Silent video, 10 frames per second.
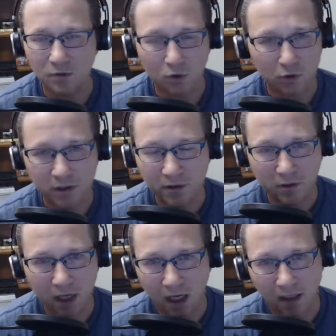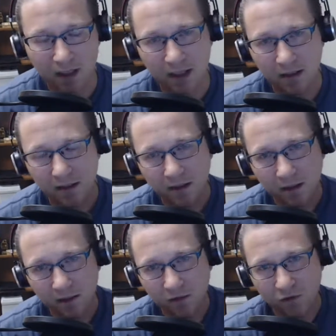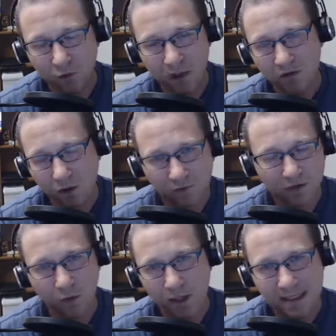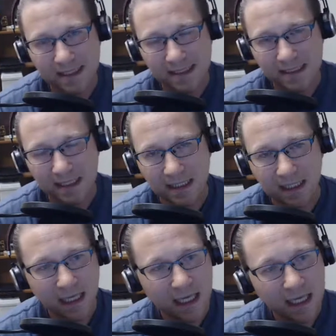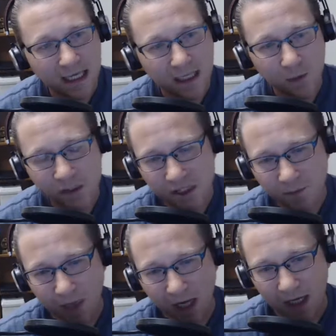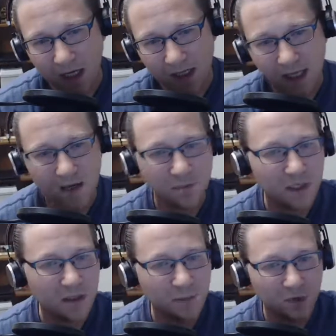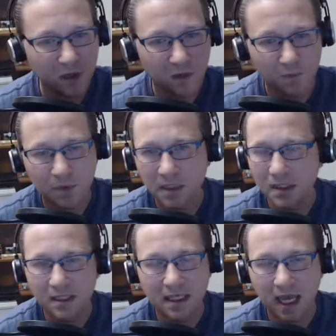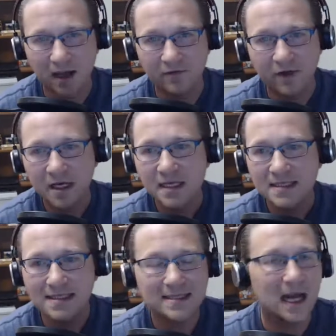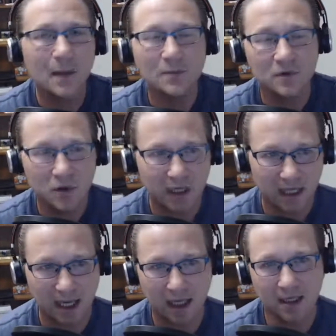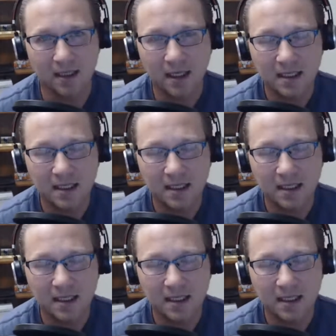earlier on in 2012 and 2016, he was spot on, and people completely have stopped looking at it.